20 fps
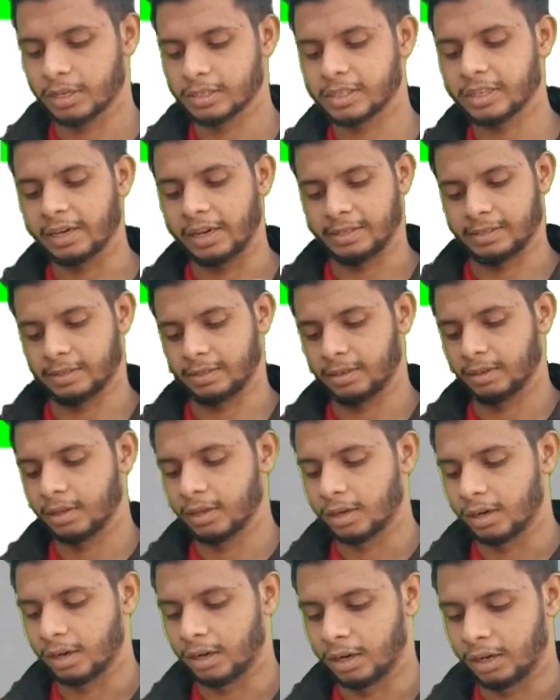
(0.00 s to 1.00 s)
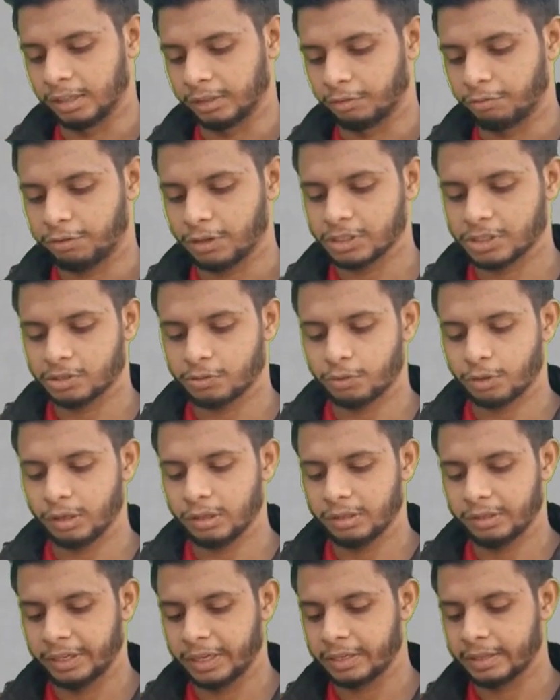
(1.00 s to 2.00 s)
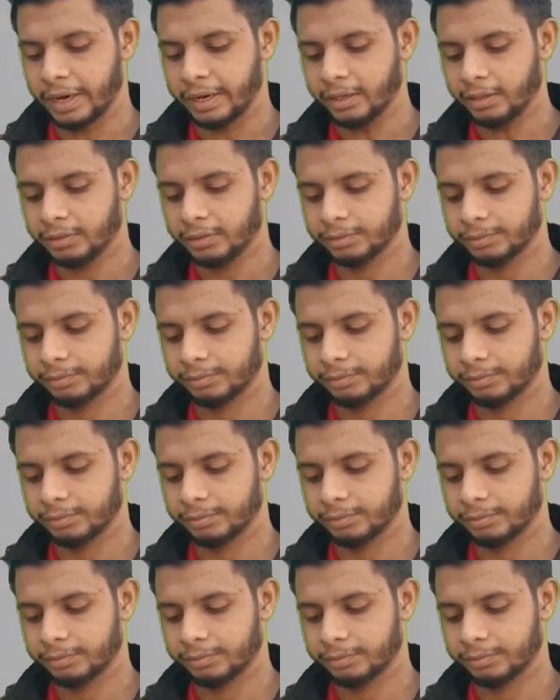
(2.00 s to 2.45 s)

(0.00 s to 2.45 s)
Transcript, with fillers: see guys uh, first of all take that